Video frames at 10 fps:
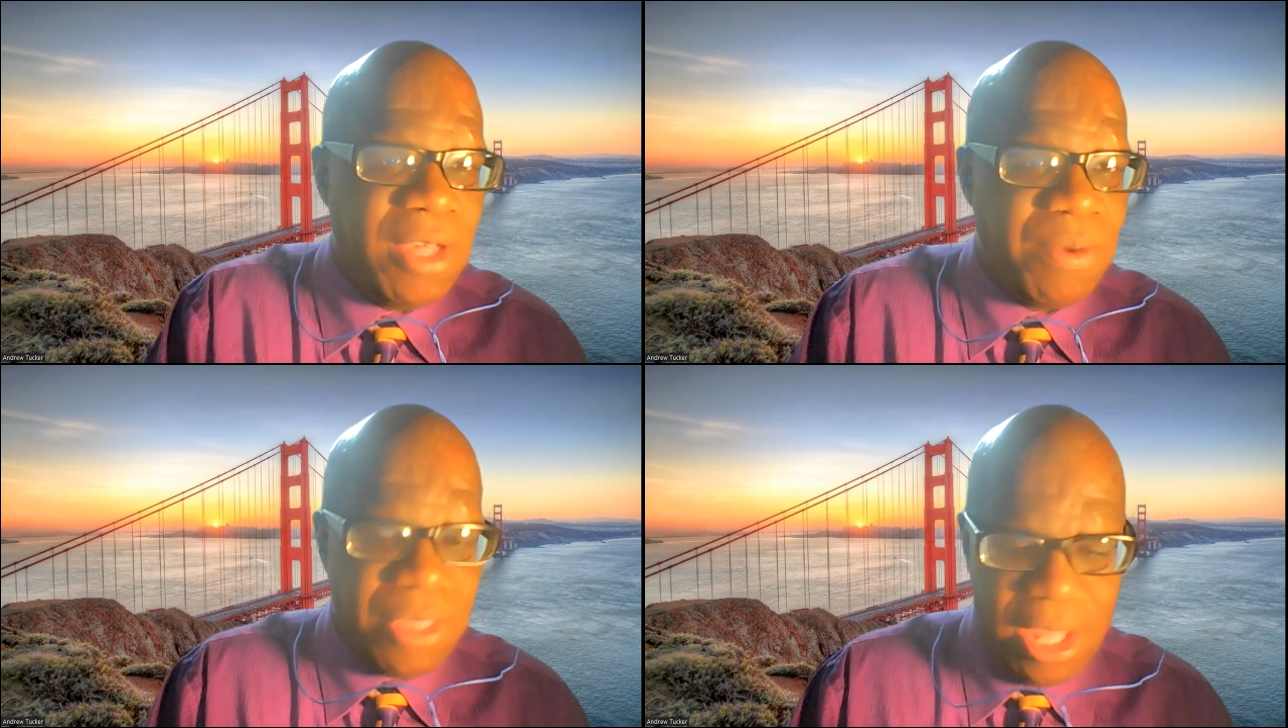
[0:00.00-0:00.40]

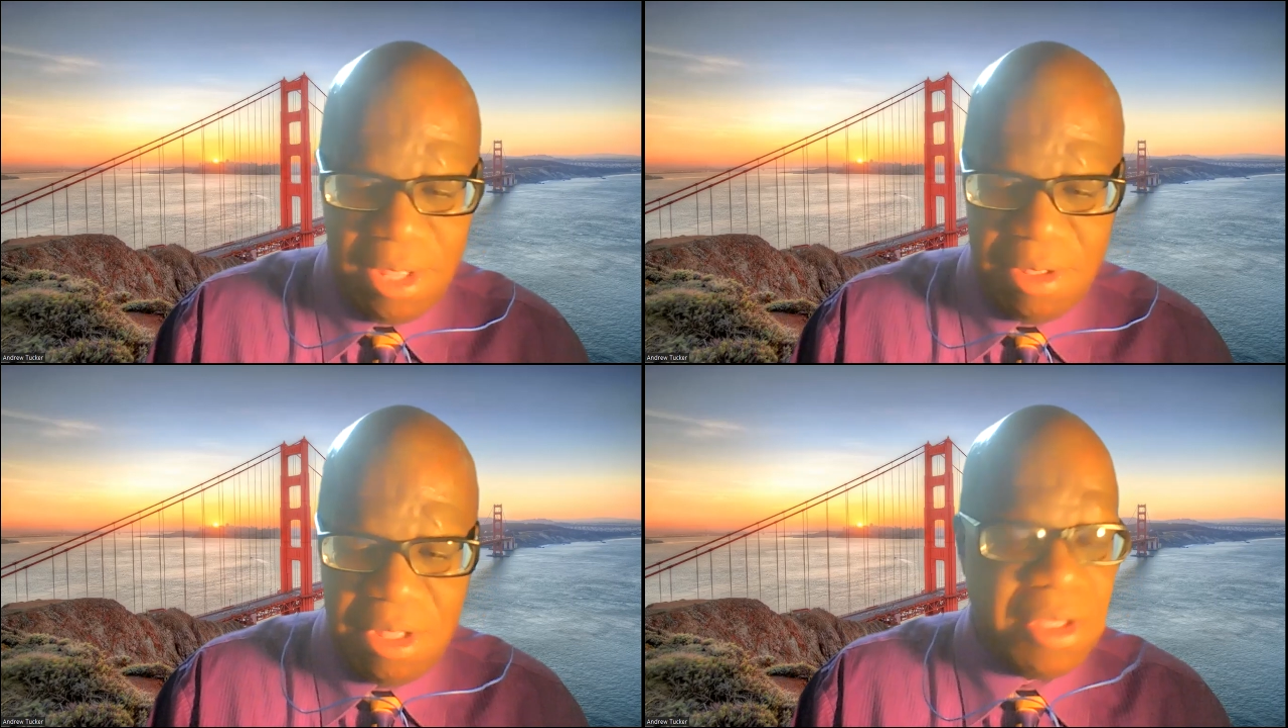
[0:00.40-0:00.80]

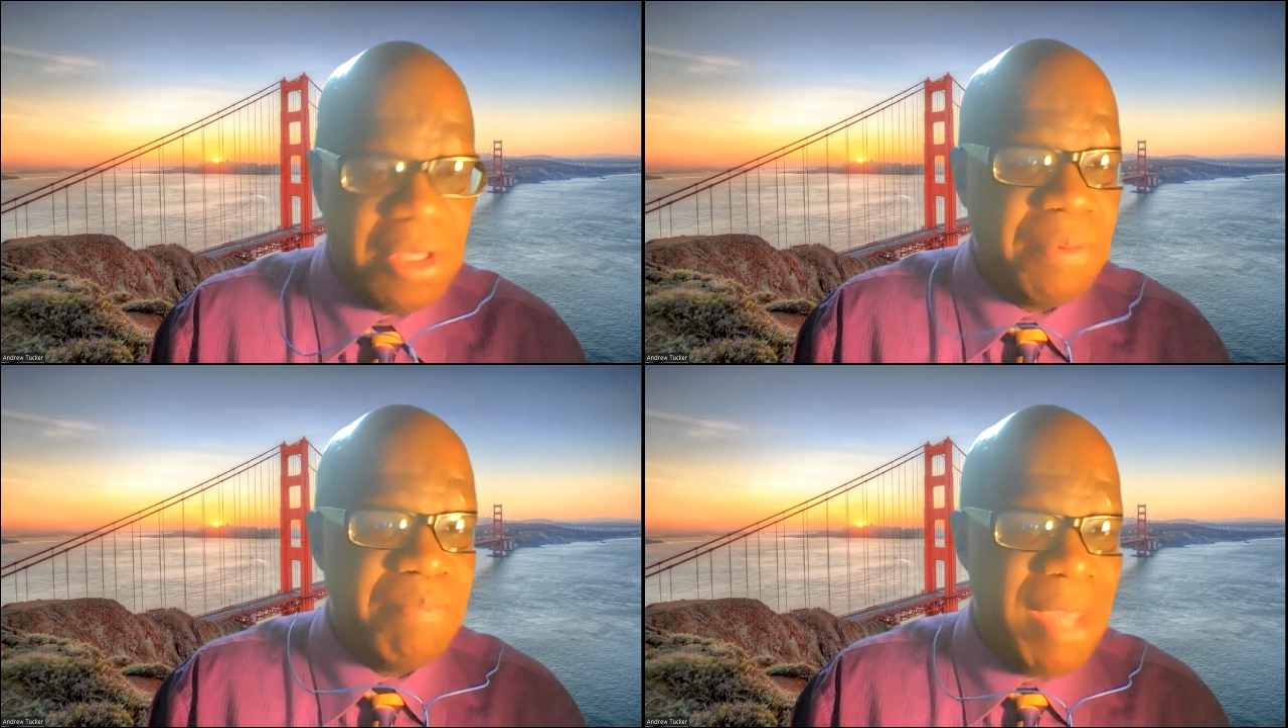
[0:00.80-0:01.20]
They
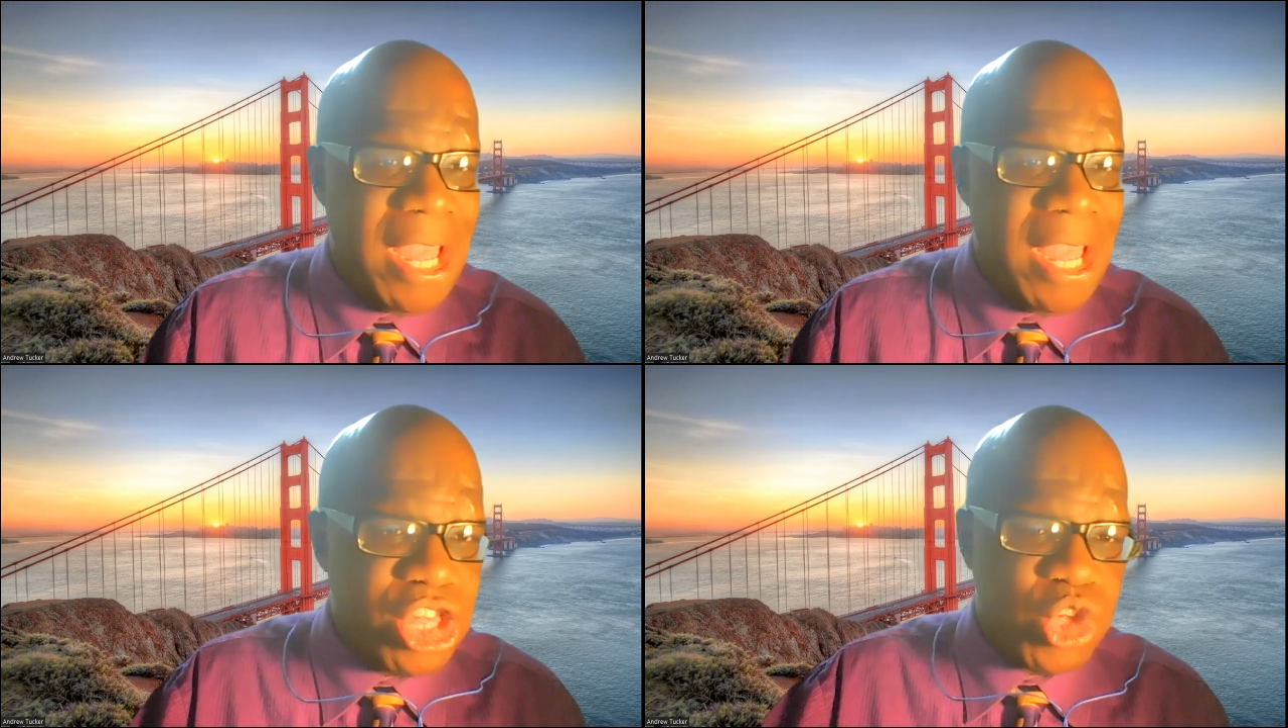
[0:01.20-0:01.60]

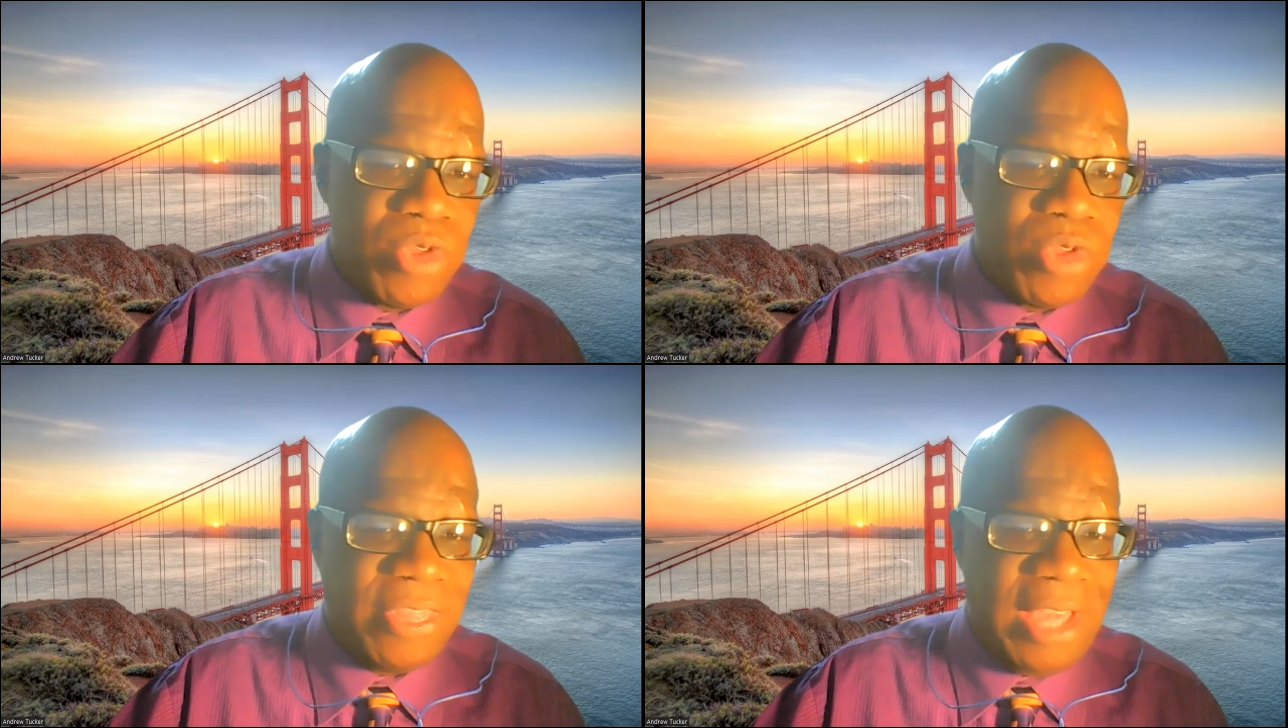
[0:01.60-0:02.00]
made sure
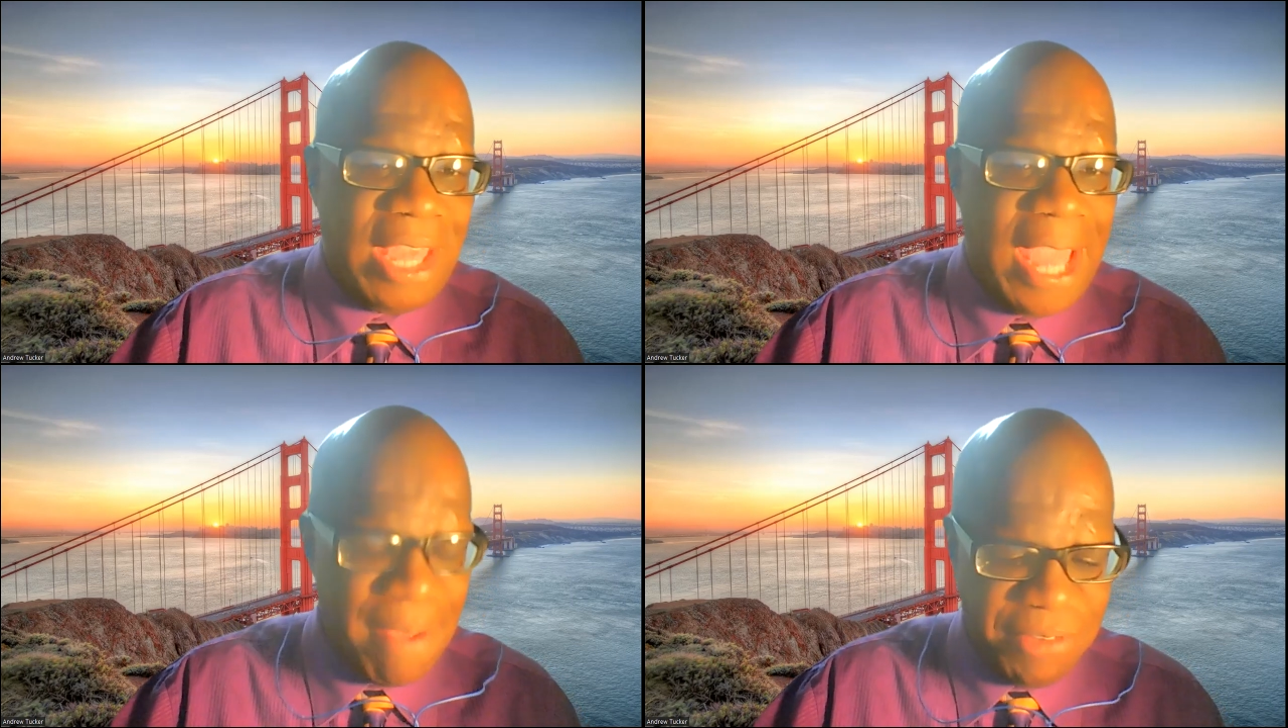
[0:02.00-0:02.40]
that they
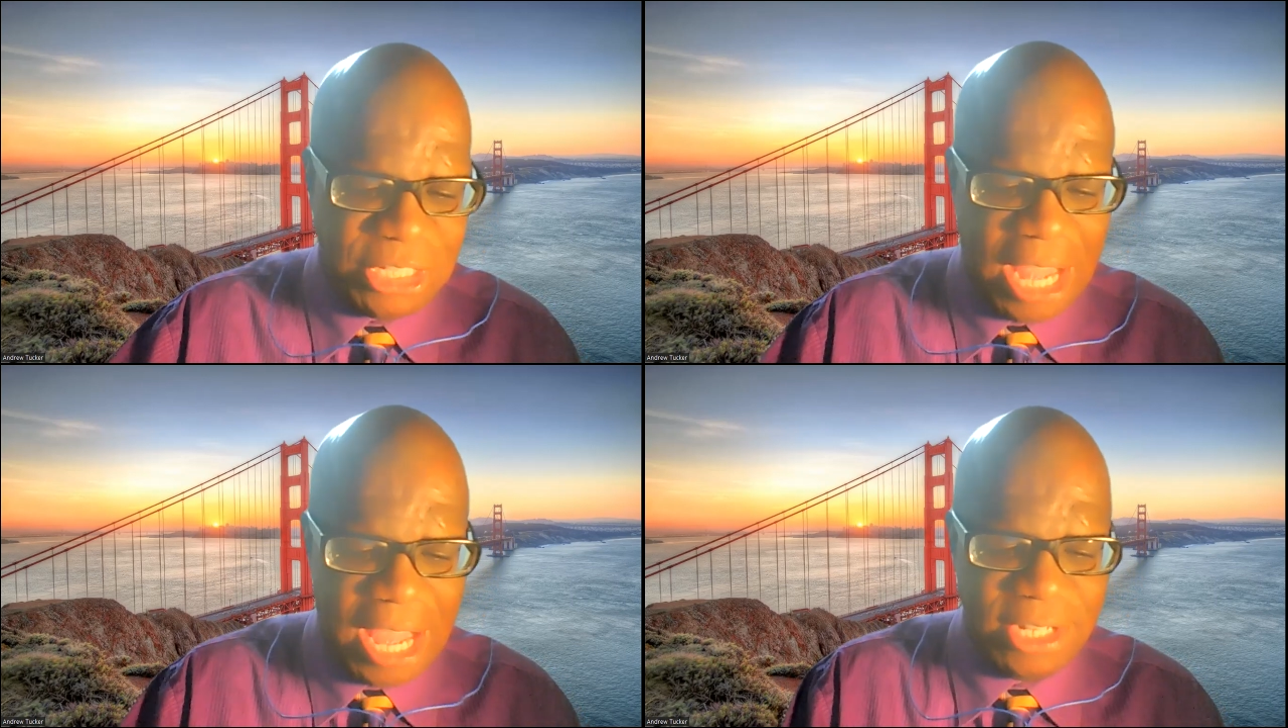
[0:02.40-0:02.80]

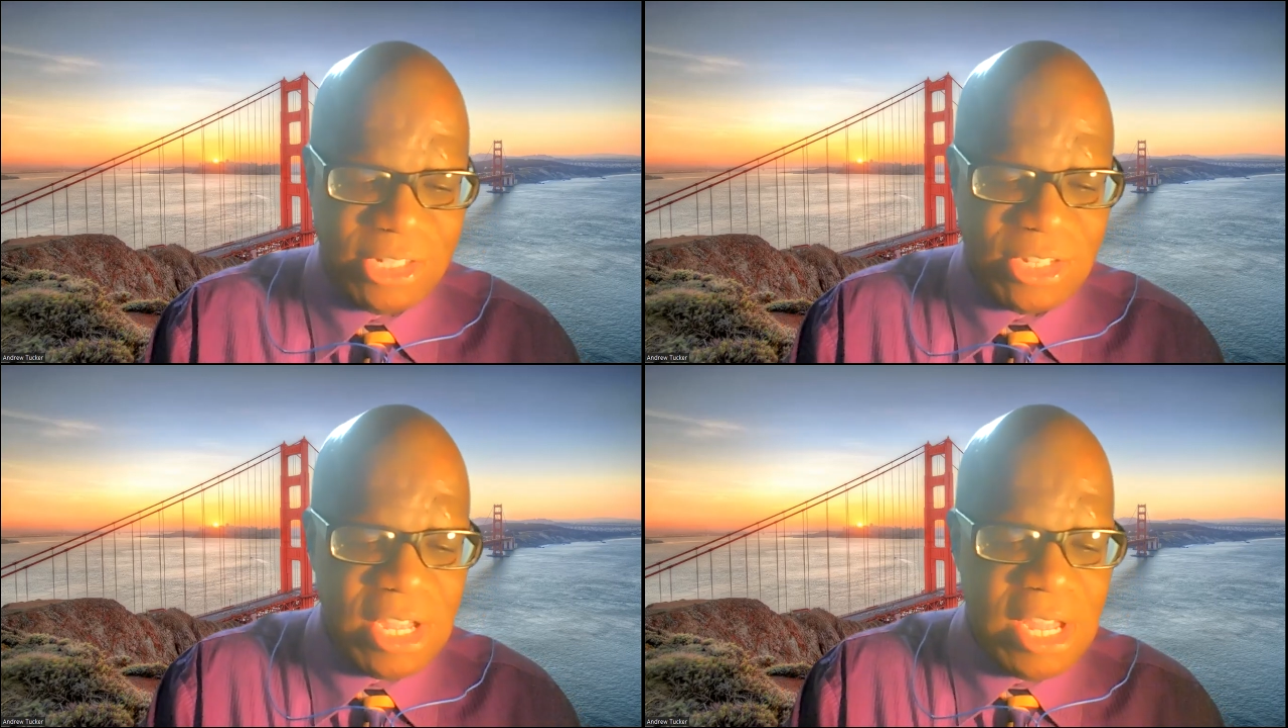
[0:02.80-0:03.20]

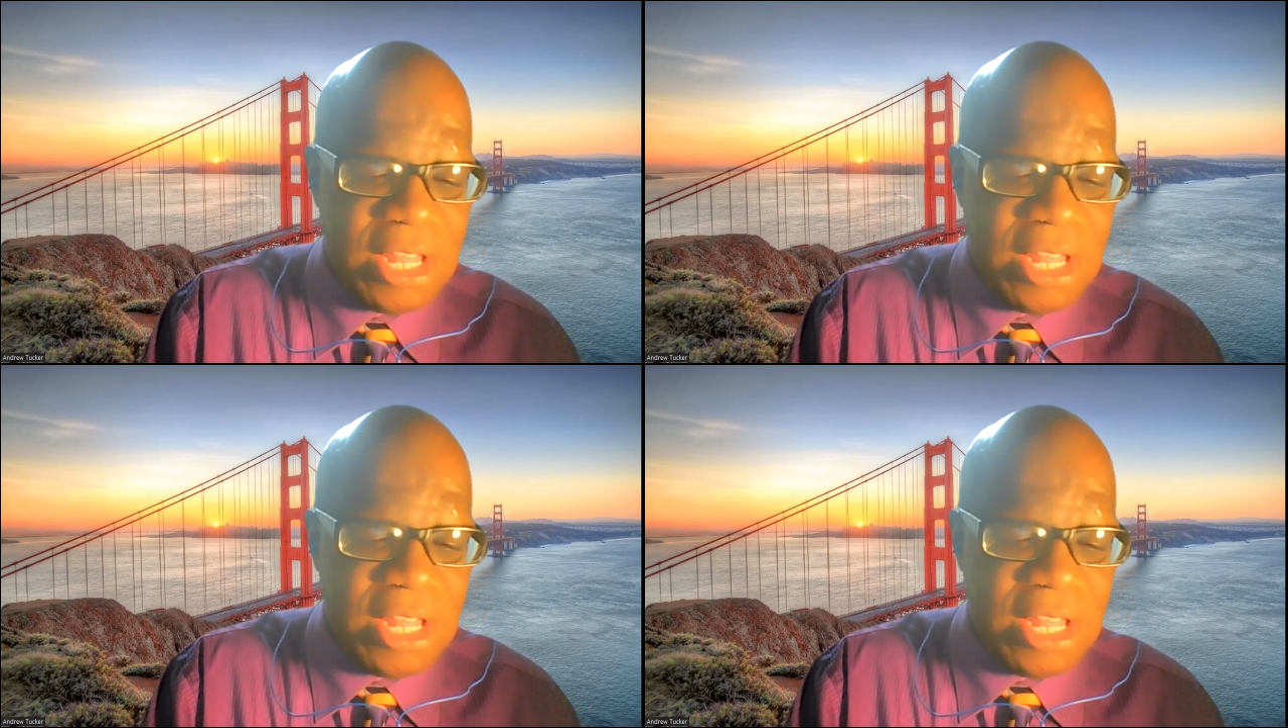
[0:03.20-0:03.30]
emphasized